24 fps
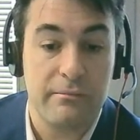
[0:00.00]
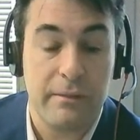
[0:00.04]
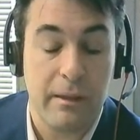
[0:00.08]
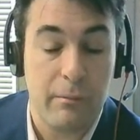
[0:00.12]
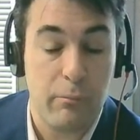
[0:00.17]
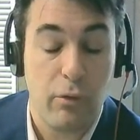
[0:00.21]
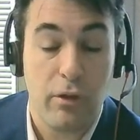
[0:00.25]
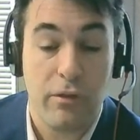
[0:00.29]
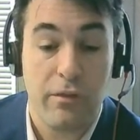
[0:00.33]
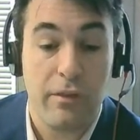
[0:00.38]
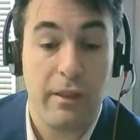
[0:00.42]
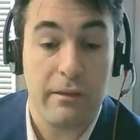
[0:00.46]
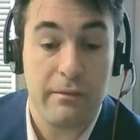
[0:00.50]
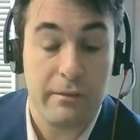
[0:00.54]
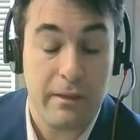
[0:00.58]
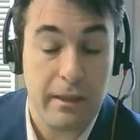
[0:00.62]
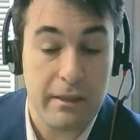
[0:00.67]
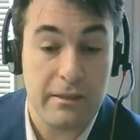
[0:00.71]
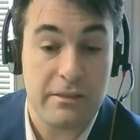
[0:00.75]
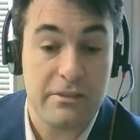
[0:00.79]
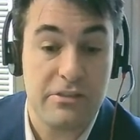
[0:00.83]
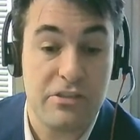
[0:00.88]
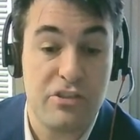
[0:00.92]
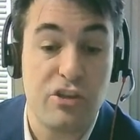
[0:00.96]
that
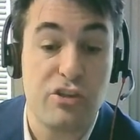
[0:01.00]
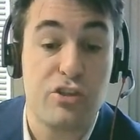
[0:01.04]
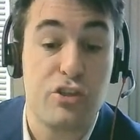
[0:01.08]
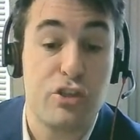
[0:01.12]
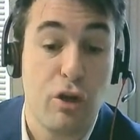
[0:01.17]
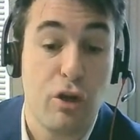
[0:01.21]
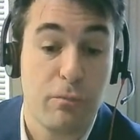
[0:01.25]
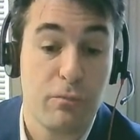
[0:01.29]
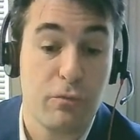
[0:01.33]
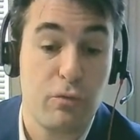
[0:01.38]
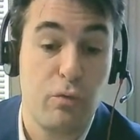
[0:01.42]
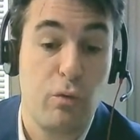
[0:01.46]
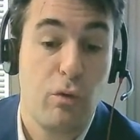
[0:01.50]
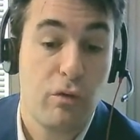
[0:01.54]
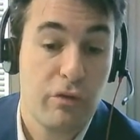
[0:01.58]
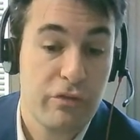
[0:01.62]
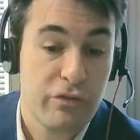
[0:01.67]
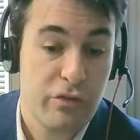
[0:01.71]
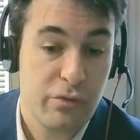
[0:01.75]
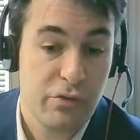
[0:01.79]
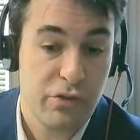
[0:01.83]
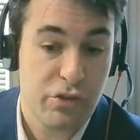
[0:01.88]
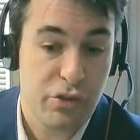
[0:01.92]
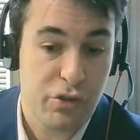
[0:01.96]
it's their job to
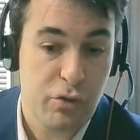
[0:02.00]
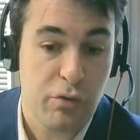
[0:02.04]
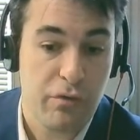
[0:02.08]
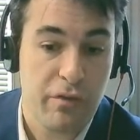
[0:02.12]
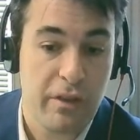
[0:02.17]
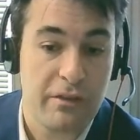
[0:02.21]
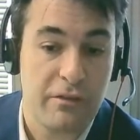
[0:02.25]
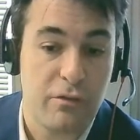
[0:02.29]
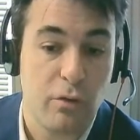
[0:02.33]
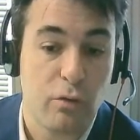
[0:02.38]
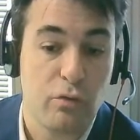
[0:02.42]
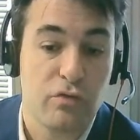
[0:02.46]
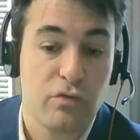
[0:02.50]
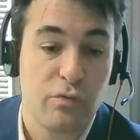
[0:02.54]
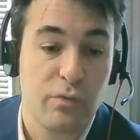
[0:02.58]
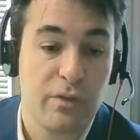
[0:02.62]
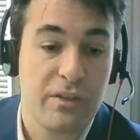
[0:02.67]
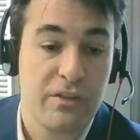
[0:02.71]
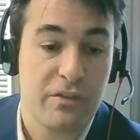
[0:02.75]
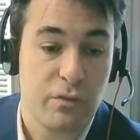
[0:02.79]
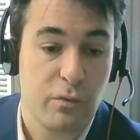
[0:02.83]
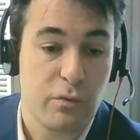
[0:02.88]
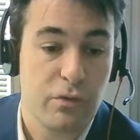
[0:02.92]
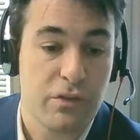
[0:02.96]
also ensure that those
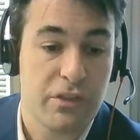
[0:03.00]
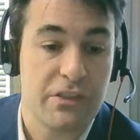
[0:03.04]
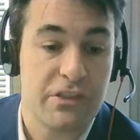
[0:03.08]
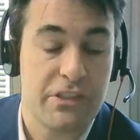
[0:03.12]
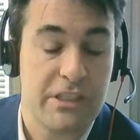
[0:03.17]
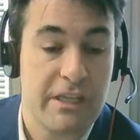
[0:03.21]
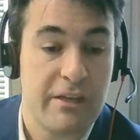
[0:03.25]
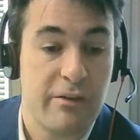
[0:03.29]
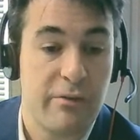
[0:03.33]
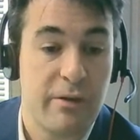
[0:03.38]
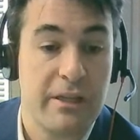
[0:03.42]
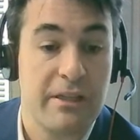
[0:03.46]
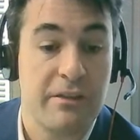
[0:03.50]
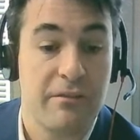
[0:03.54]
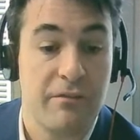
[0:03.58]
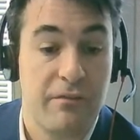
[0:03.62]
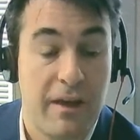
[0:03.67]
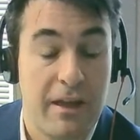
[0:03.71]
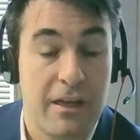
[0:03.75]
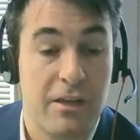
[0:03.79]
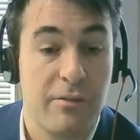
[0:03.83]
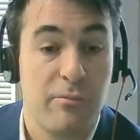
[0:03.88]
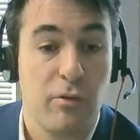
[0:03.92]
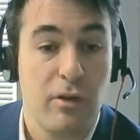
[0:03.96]
resources generate
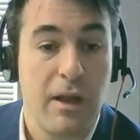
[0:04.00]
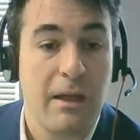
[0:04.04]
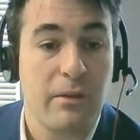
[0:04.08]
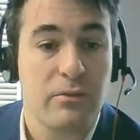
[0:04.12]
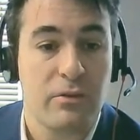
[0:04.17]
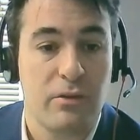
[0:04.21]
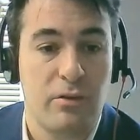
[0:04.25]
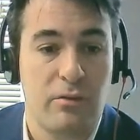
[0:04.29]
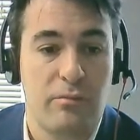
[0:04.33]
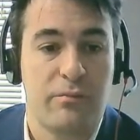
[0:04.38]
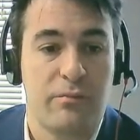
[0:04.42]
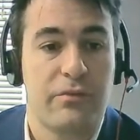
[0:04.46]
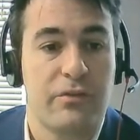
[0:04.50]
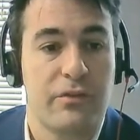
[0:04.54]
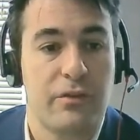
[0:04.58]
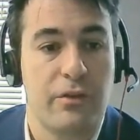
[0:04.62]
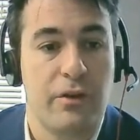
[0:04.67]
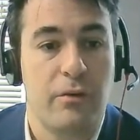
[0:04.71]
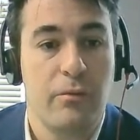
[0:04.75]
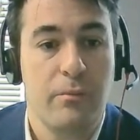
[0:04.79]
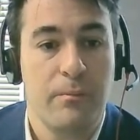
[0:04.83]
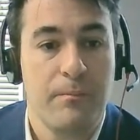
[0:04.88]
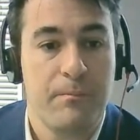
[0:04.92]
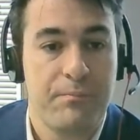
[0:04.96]
valuable outcomes,
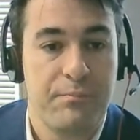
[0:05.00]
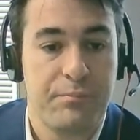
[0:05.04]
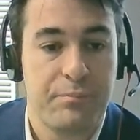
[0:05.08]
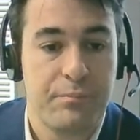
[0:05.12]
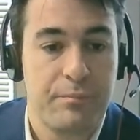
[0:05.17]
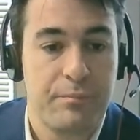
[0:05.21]
you know.